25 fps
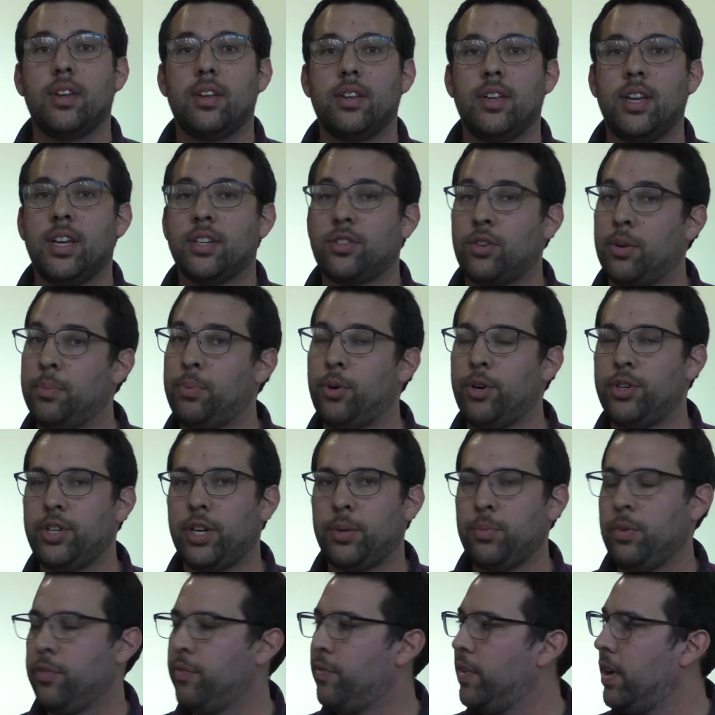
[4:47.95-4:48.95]
Yeah, so a project
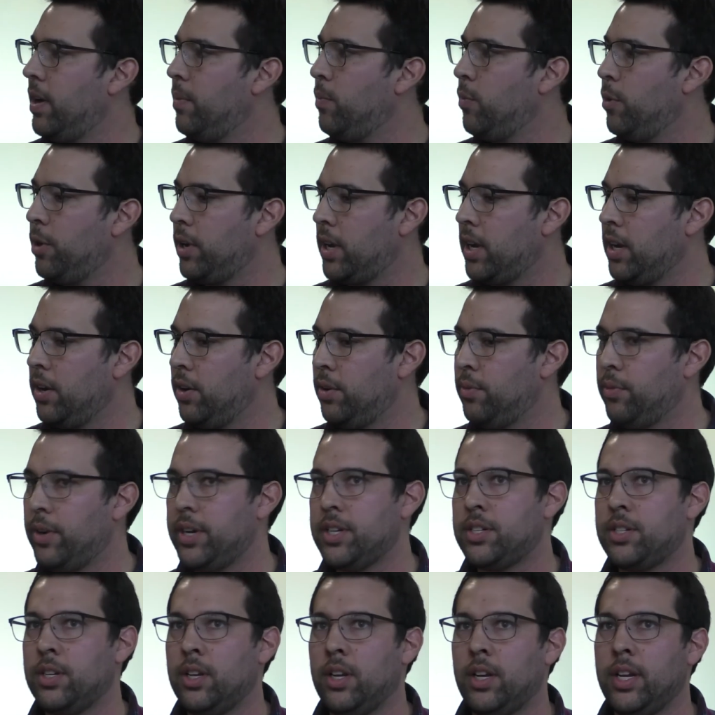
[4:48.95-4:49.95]
working on
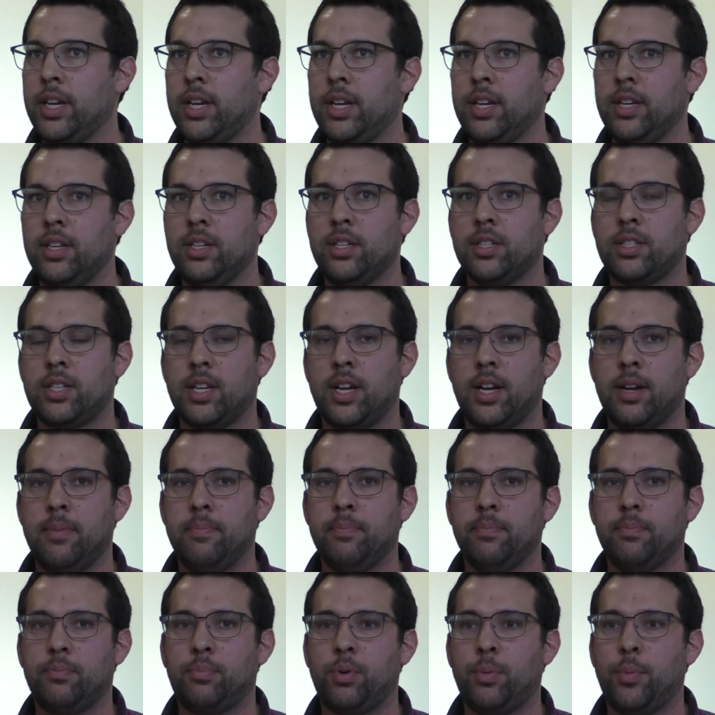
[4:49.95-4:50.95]
recently is
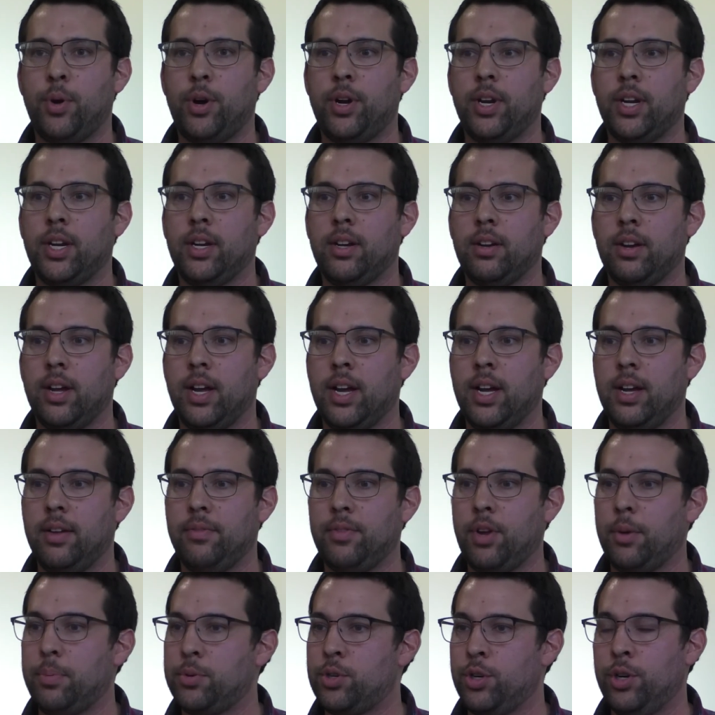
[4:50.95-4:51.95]
promoting
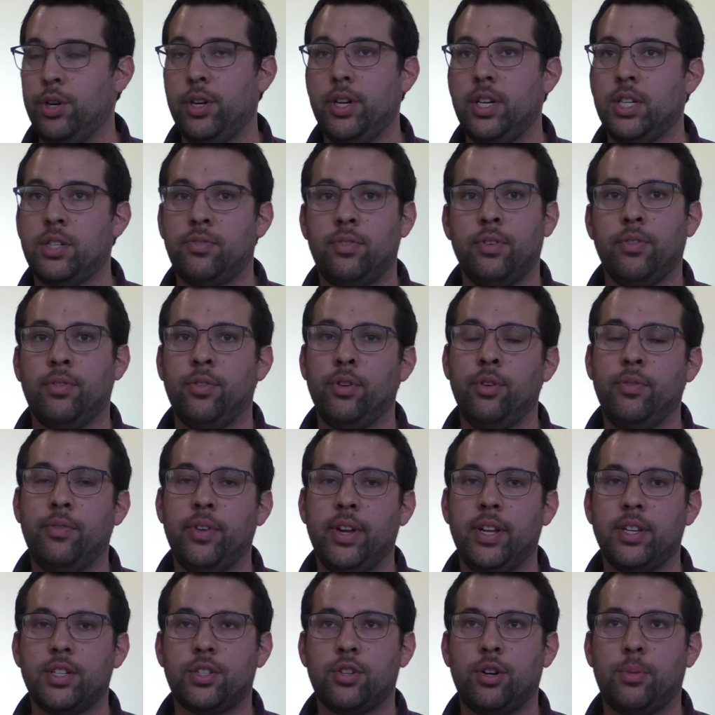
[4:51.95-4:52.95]
the opportunities for food
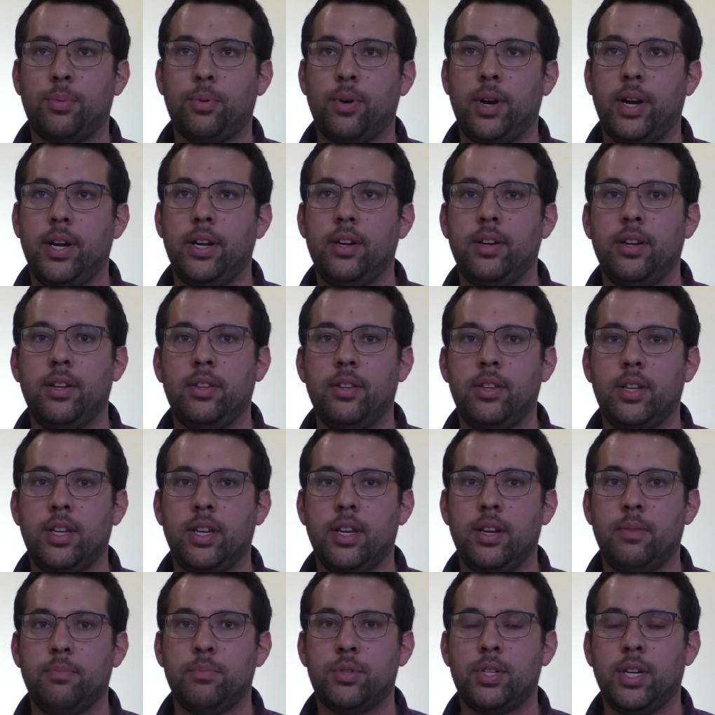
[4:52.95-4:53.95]
vans to operate in
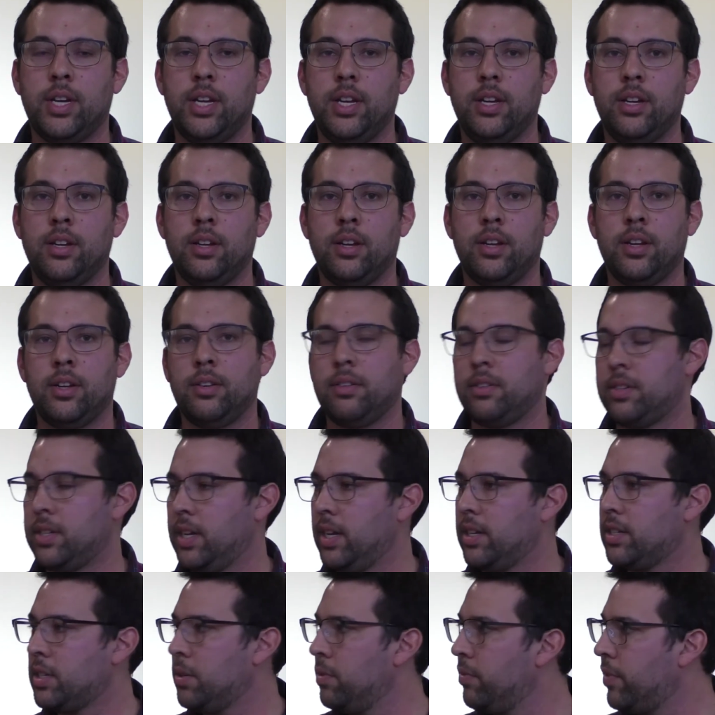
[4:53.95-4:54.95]
the city
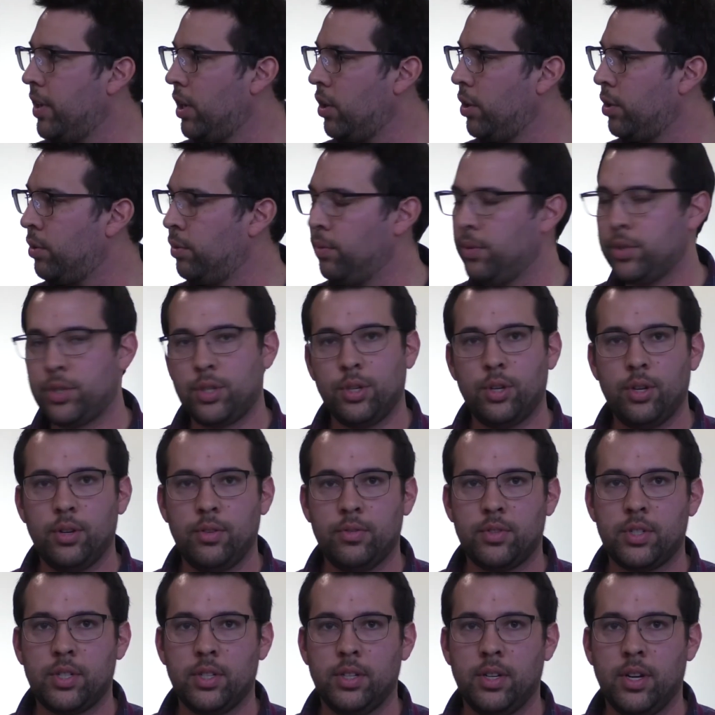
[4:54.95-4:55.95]
at some of our local
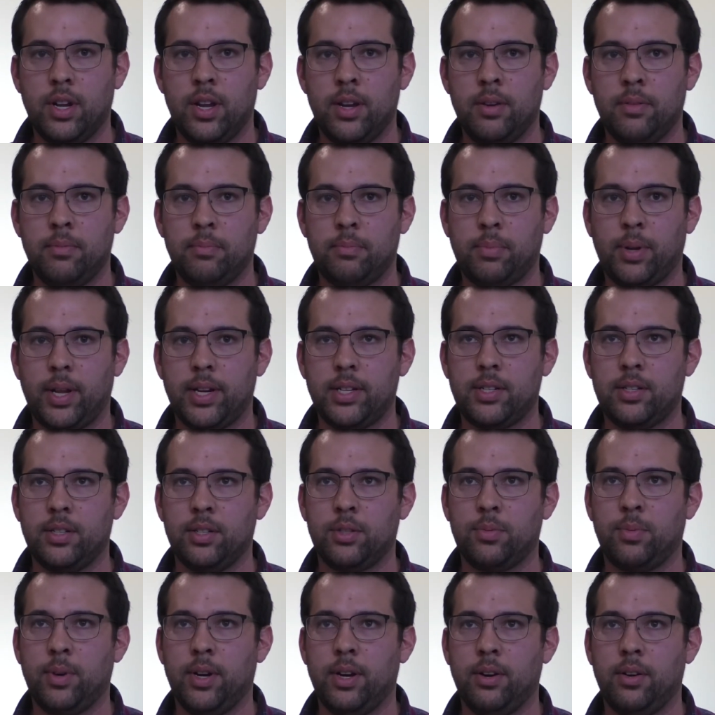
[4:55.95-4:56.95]
reserves and
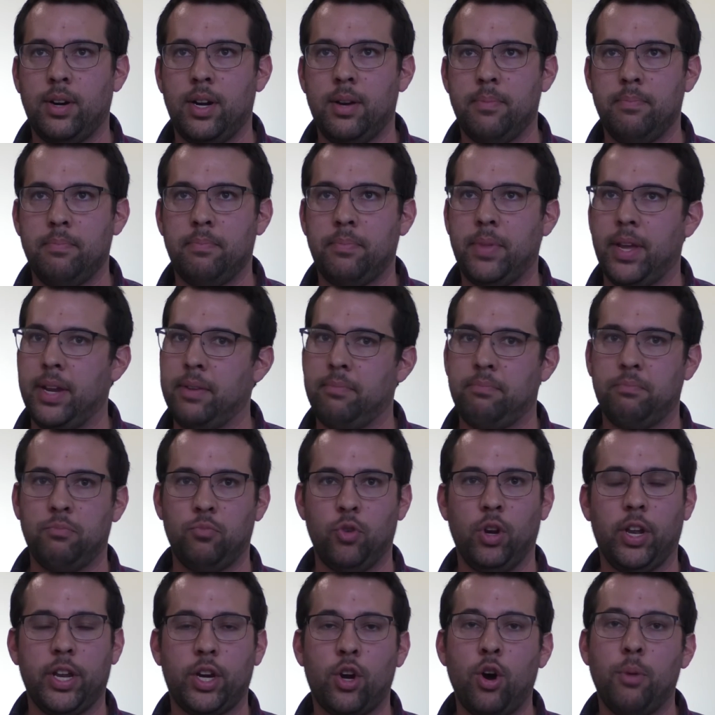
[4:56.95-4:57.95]
places where they
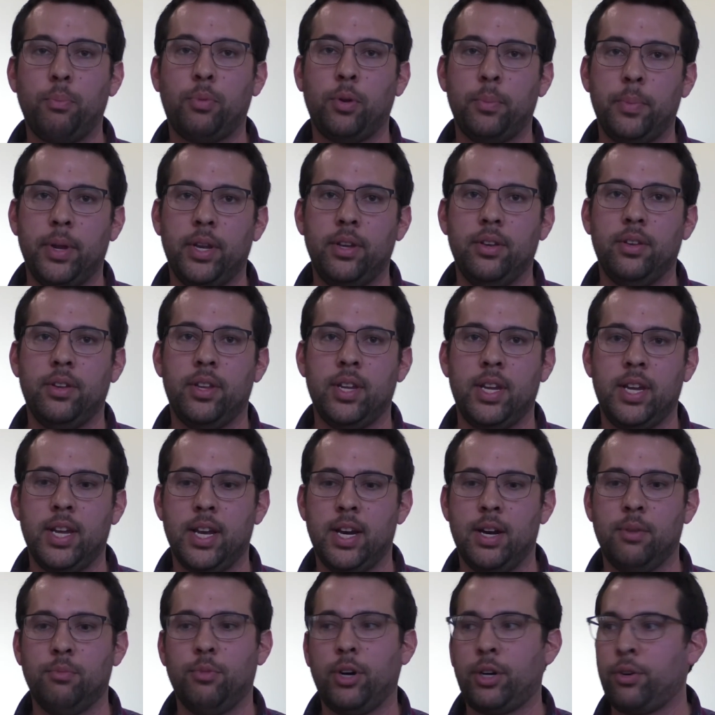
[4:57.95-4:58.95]
really complement the
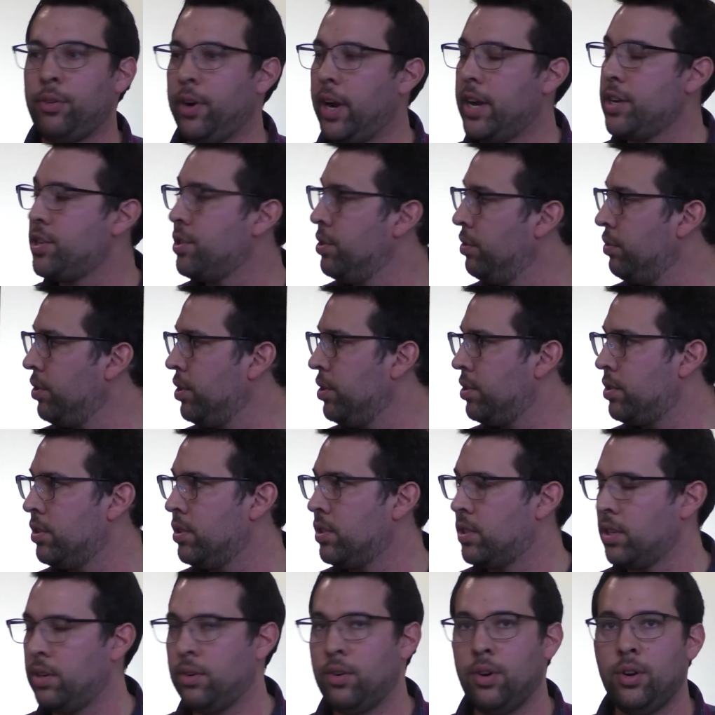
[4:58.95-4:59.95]
recreational
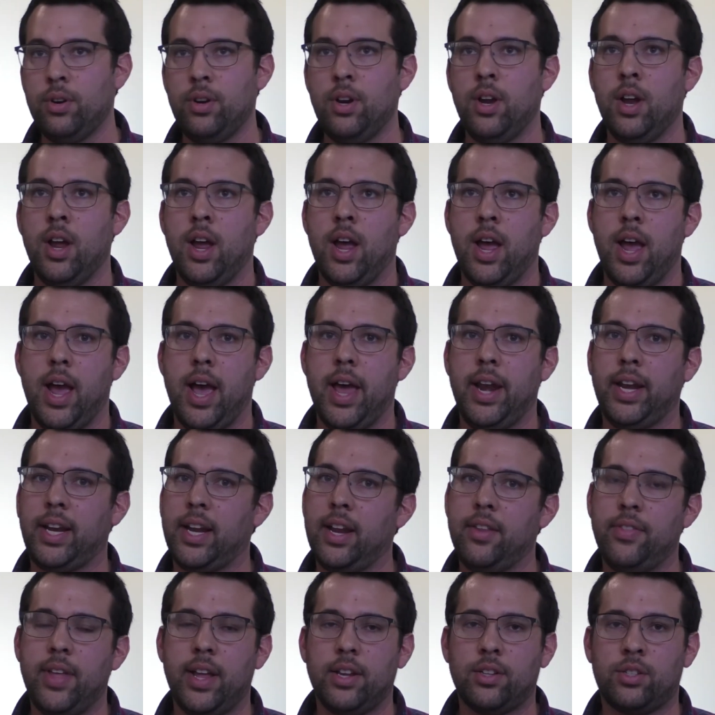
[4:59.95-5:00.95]
uses that are on. And
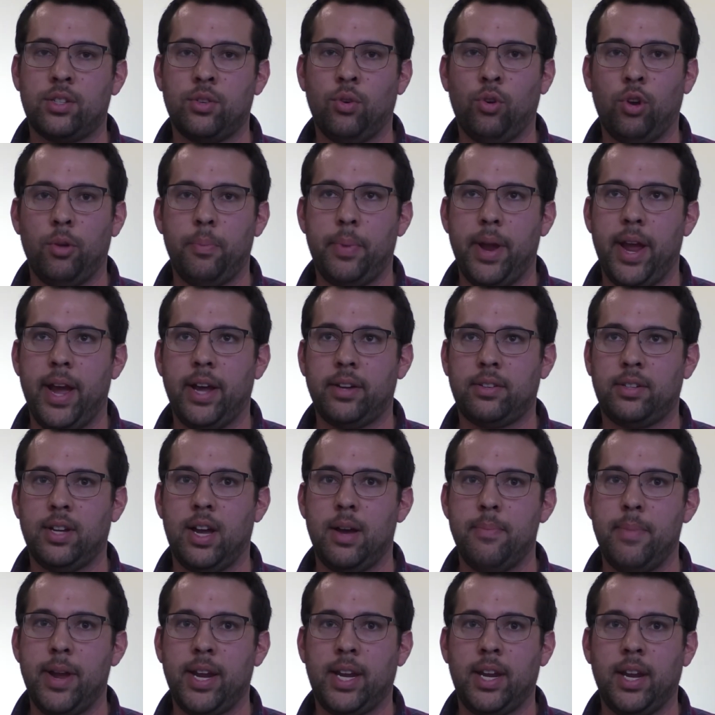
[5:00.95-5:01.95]
again, that's all
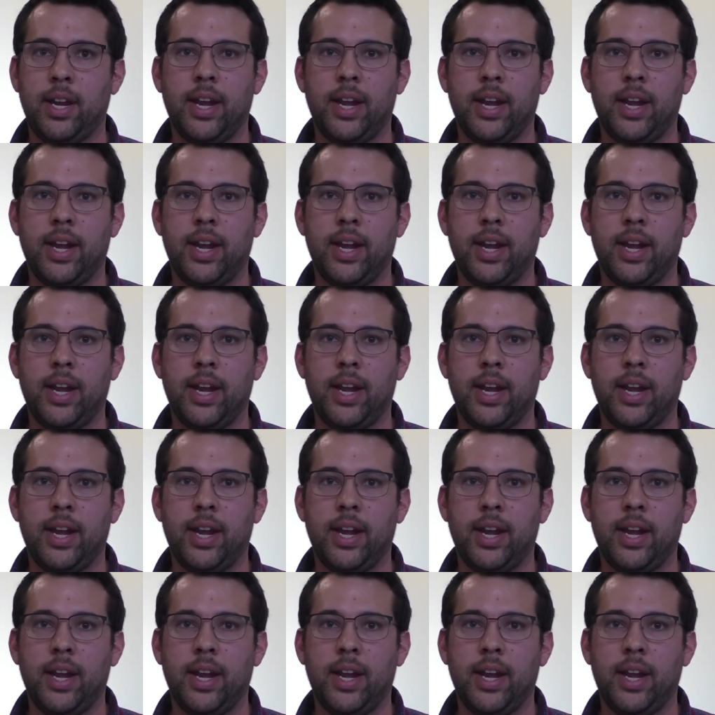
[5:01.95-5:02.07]
about making